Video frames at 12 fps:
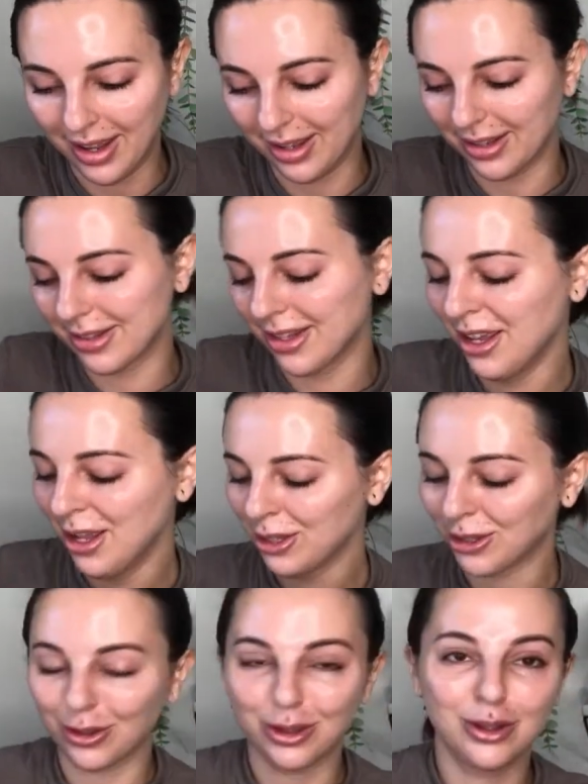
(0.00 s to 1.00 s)
is
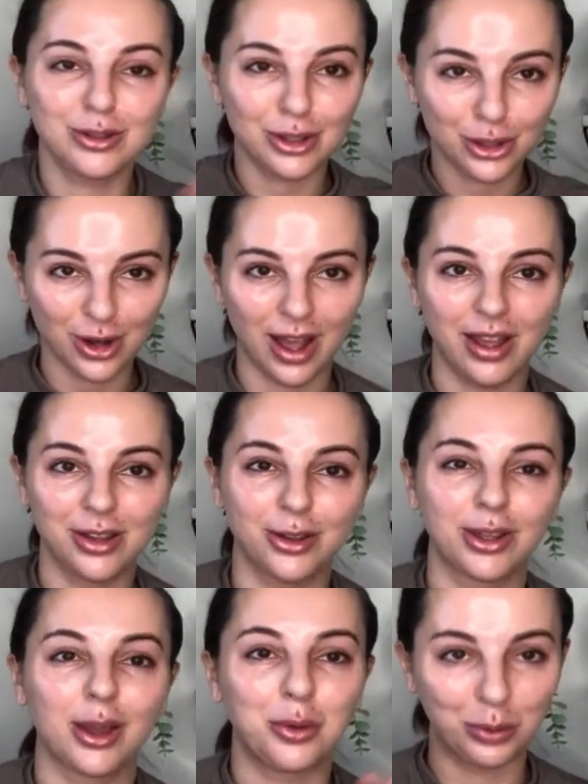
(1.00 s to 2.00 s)
you'll use the tret, you'll
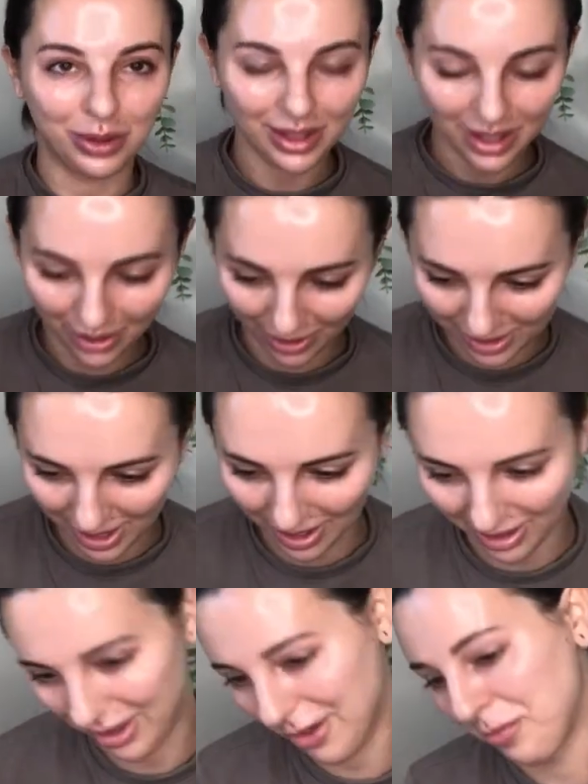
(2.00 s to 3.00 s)
get really
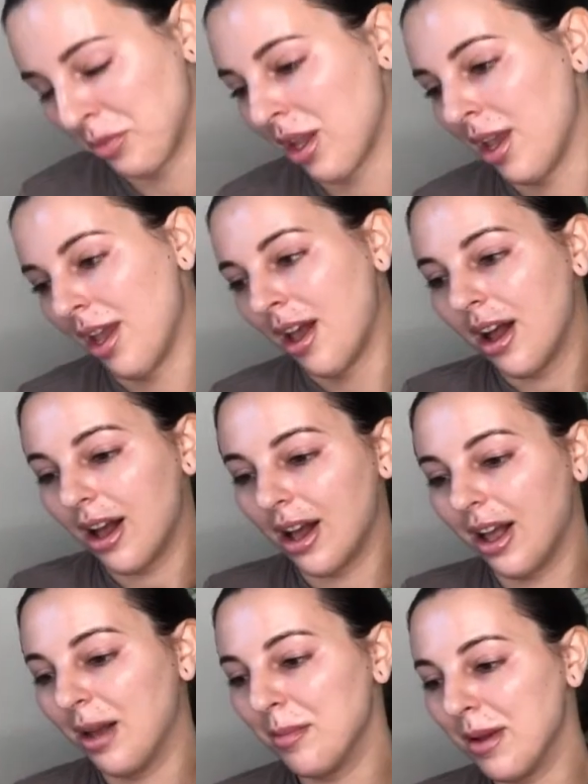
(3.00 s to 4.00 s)
irritated,
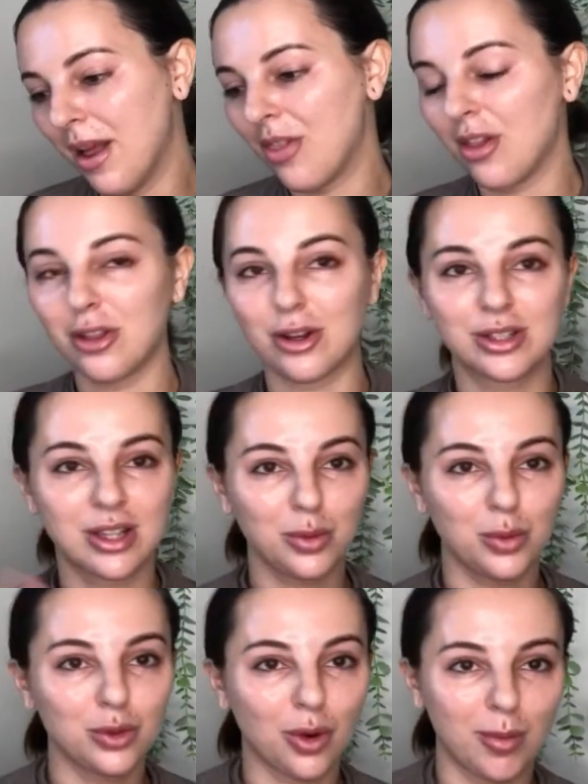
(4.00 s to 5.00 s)
um, and then your skin
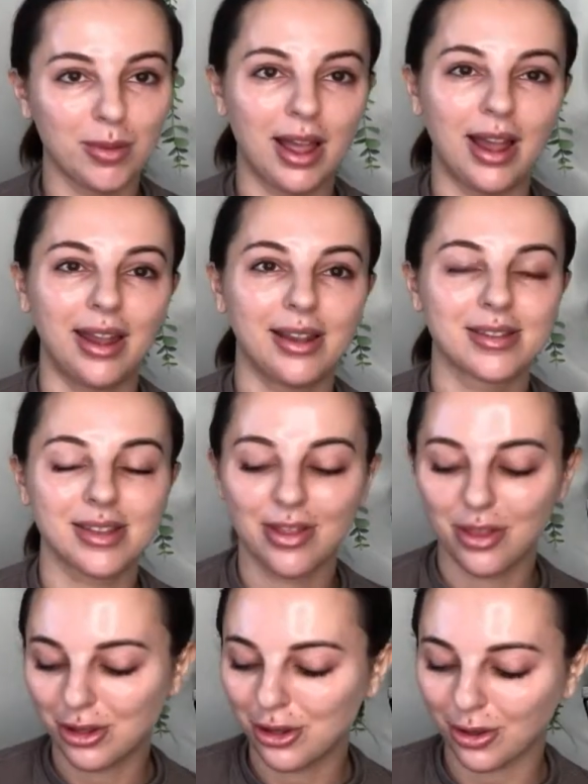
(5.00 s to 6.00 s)
will normalize and
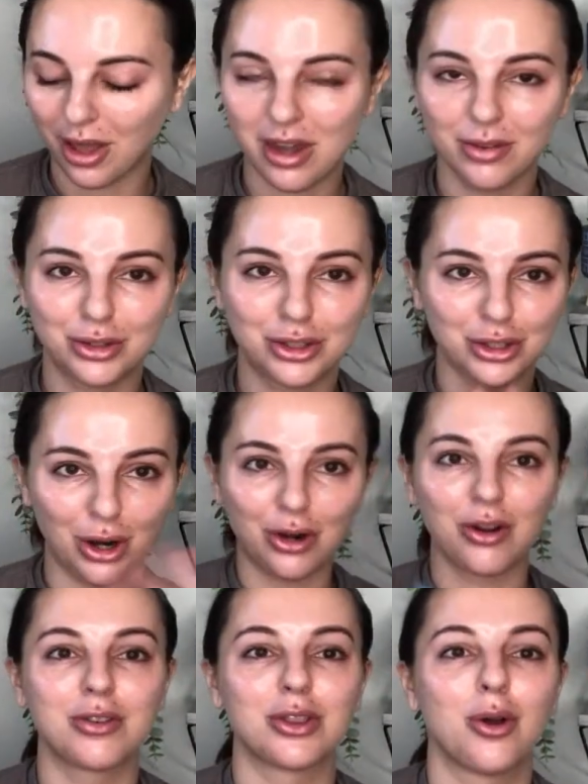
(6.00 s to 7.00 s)
then you'll kind of start
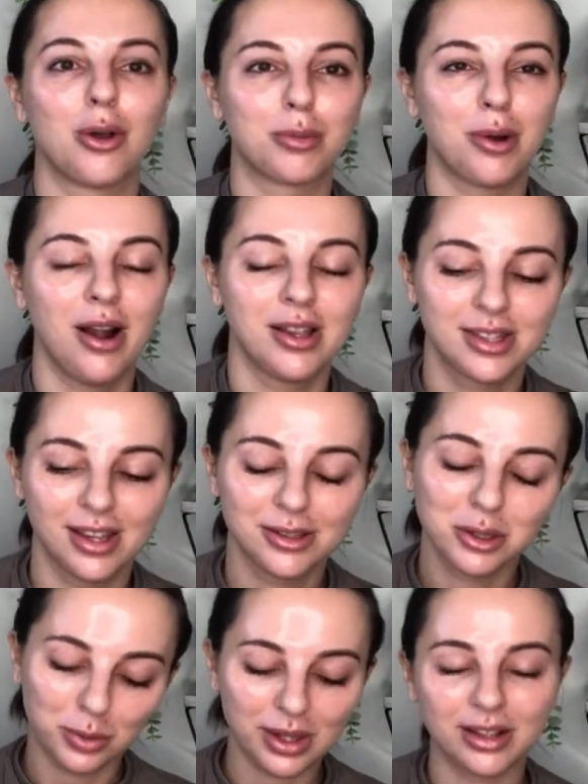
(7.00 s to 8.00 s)
over the whole process
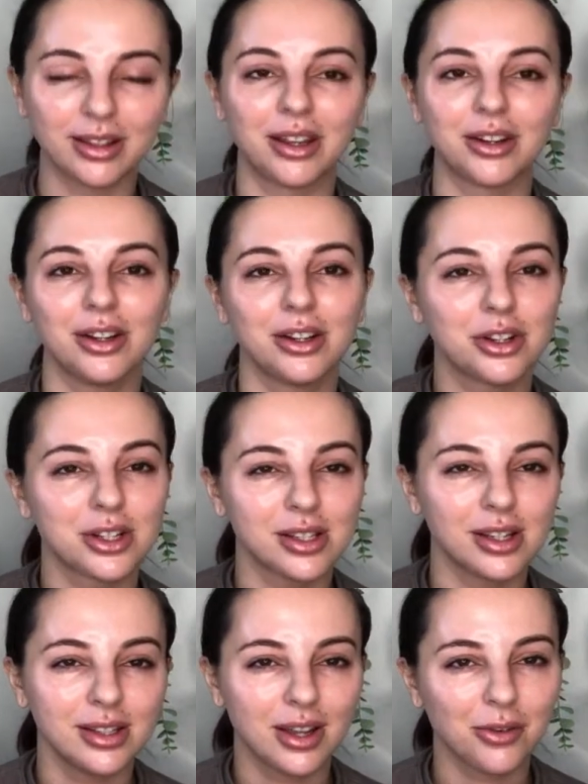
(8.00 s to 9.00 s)
a week later and your
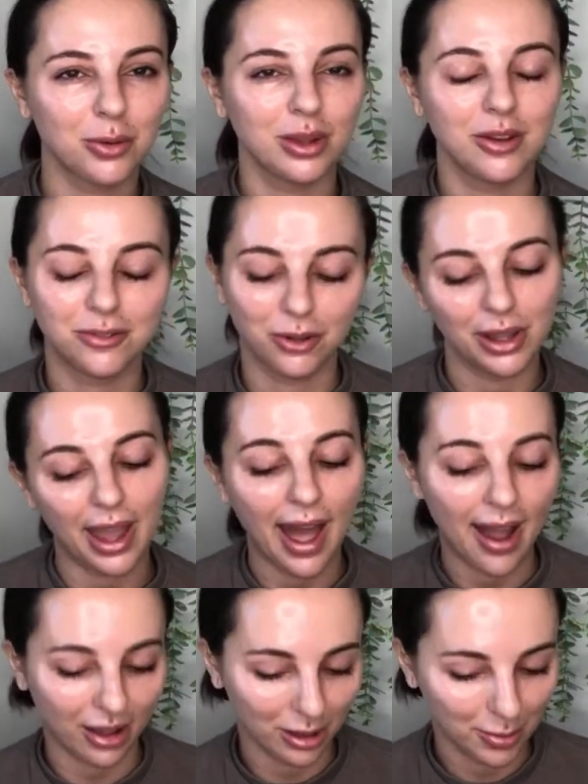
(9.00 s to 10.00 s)
skin never really fully
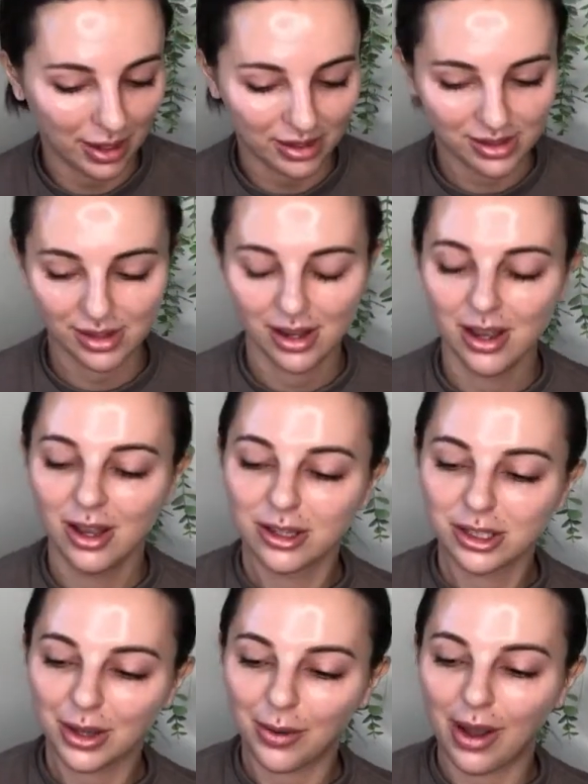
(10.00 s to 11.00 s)
acclimates.
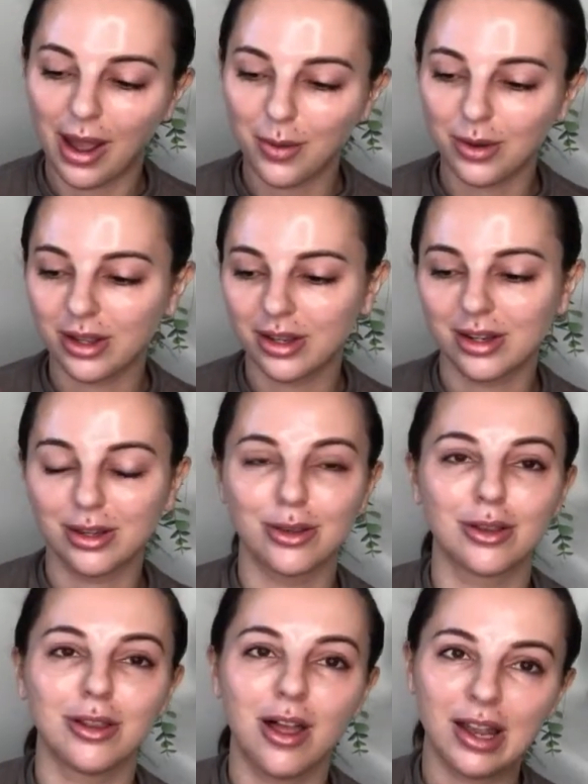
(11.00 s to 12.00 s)
So I would, you know,
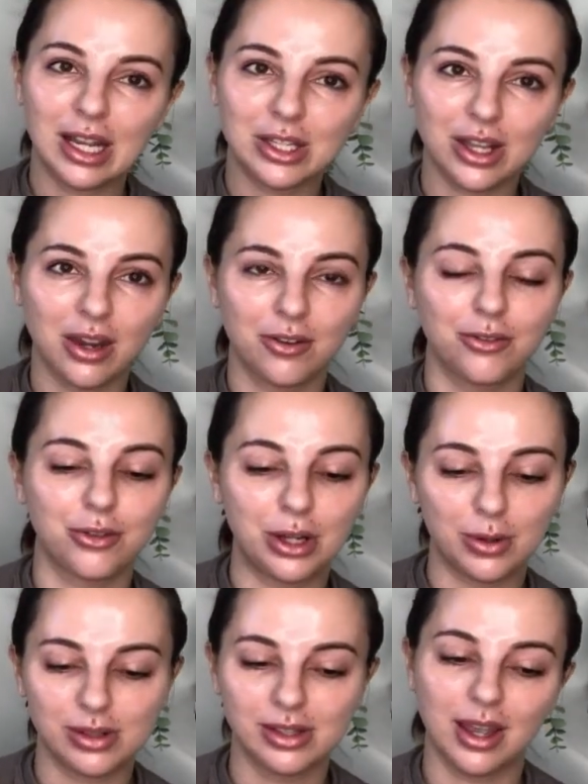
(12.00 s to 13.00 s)
the longest kind of
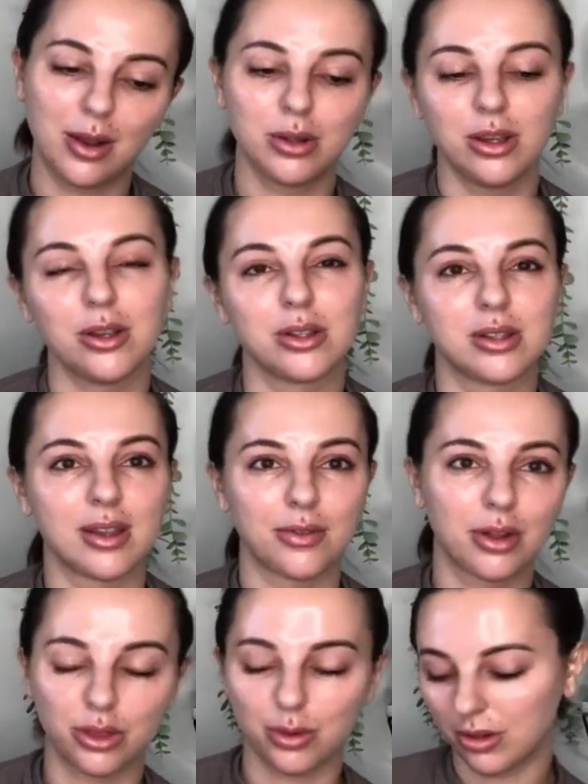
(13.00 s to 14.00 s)
frequency I would use is
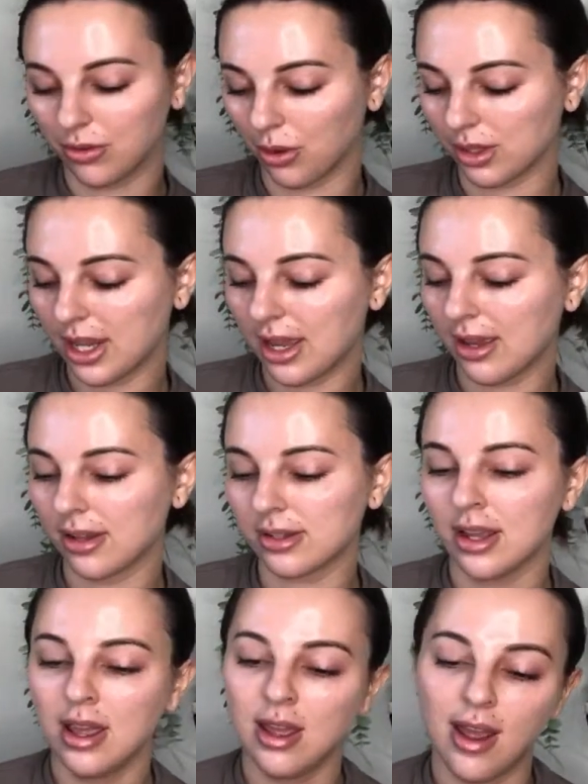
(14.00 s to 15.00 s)
every three to four days
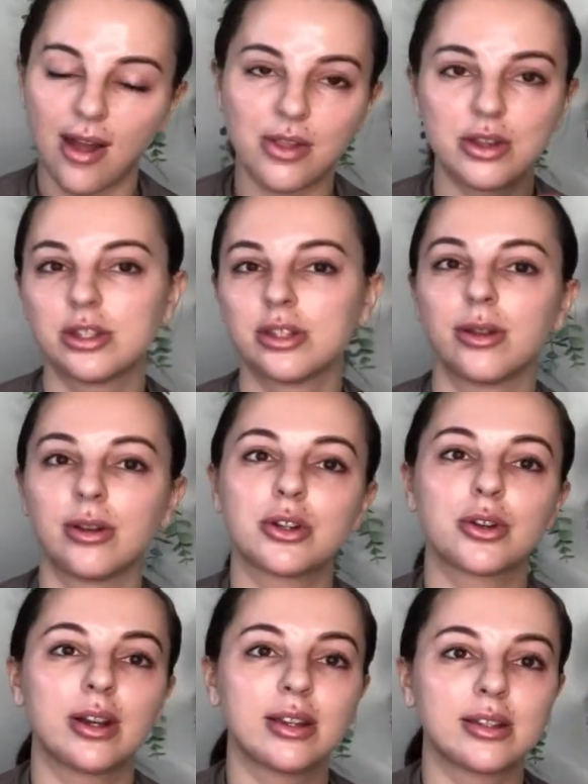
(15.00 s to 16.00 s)
and then slowly
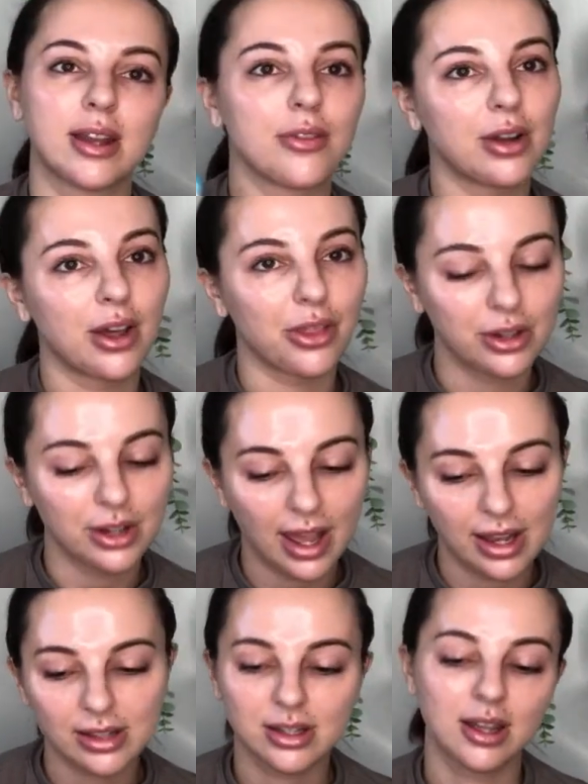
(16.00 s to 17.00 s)
decrease to every other
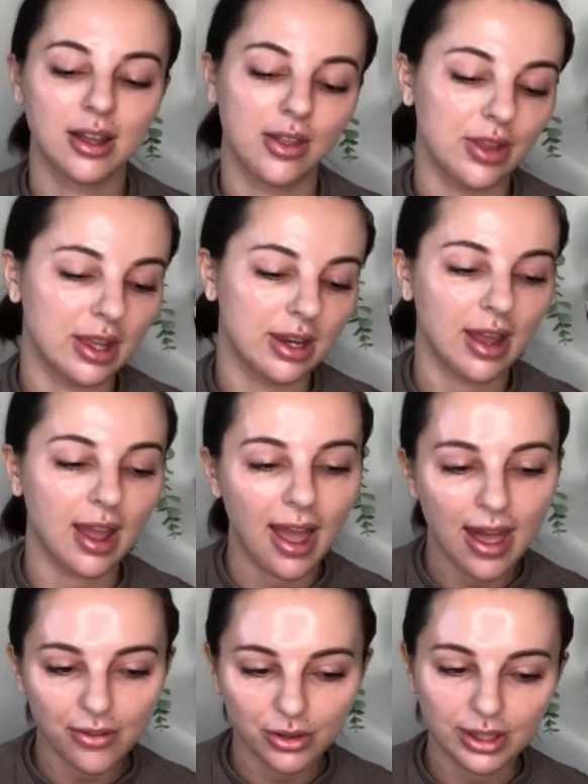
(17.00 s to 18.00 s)
night and then
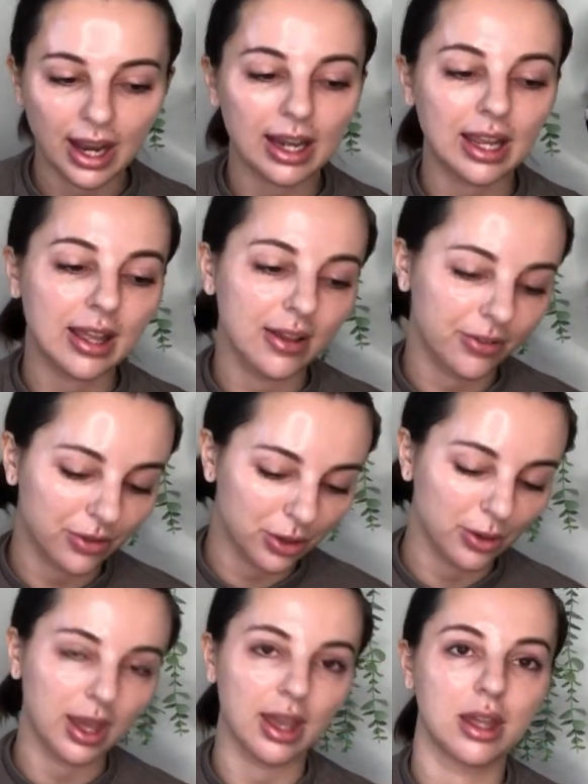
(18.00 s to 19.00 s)
every night if you
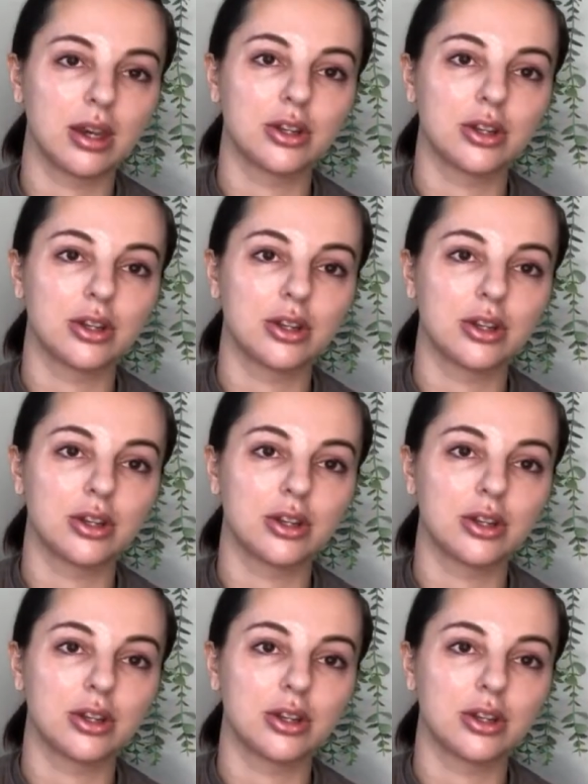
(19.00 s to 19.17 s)
can